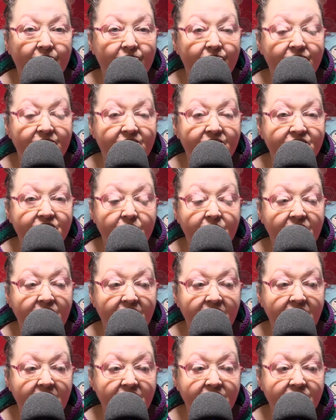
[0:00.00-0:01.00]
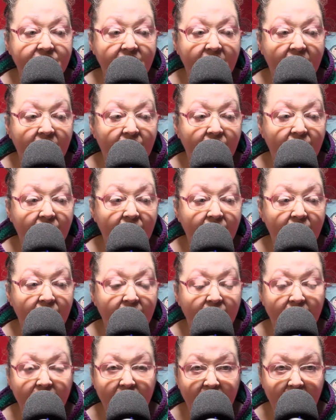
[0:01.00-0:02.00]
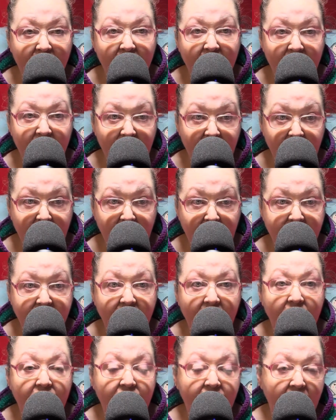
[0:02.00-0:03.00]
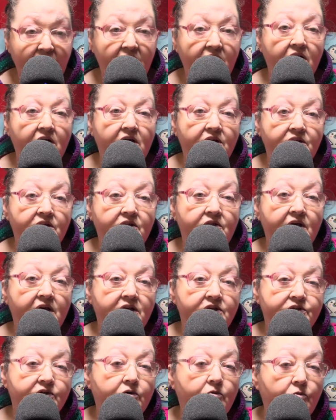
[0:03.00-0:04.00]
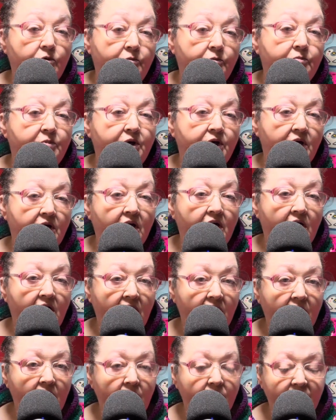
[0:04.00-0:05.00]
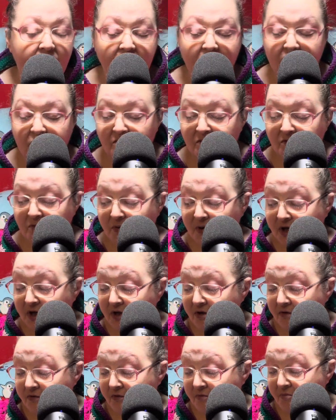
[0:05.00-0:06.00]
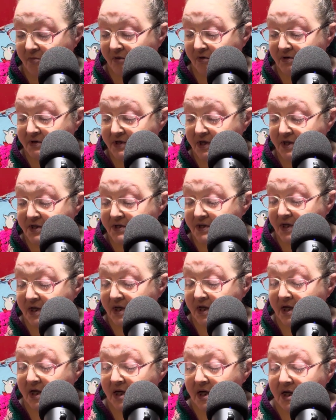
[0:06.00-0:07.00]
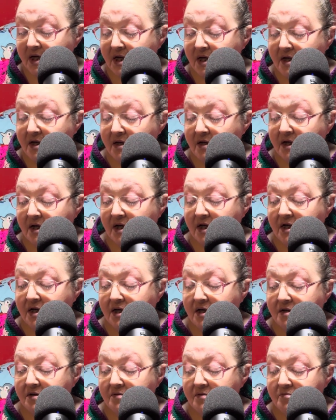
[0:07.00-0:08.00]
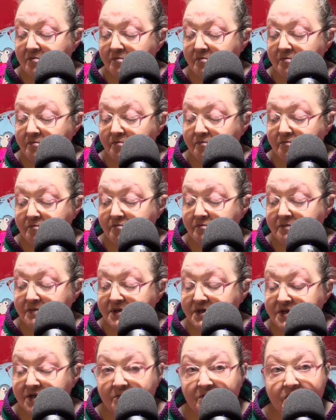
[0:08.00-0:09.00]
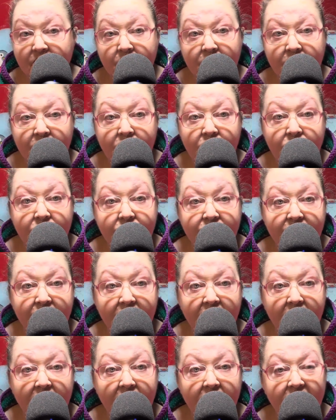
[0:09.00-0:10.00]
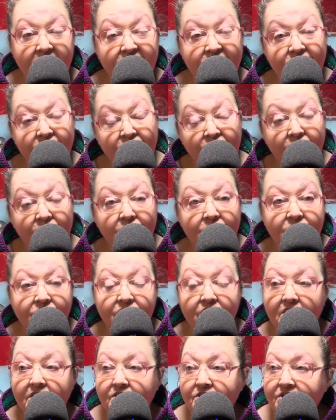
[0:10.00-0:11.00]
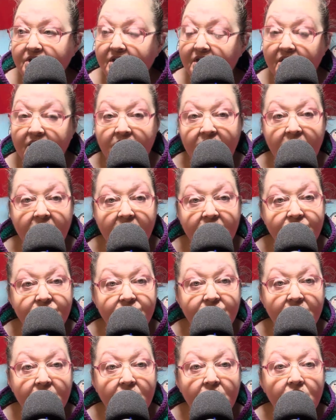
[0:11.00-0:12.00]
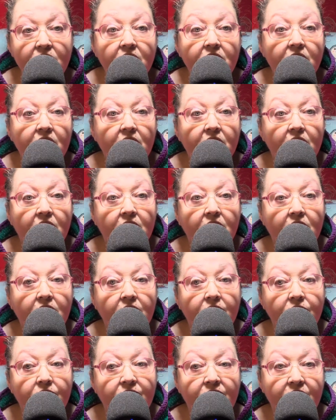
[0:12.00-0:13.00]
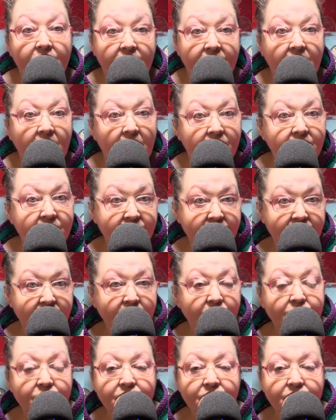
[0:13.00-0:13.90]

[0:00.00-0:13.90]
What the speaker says: some of these are using thicker yarn than that, so it would be a little bit quicker, the process. Some of them are using different techniques than the others.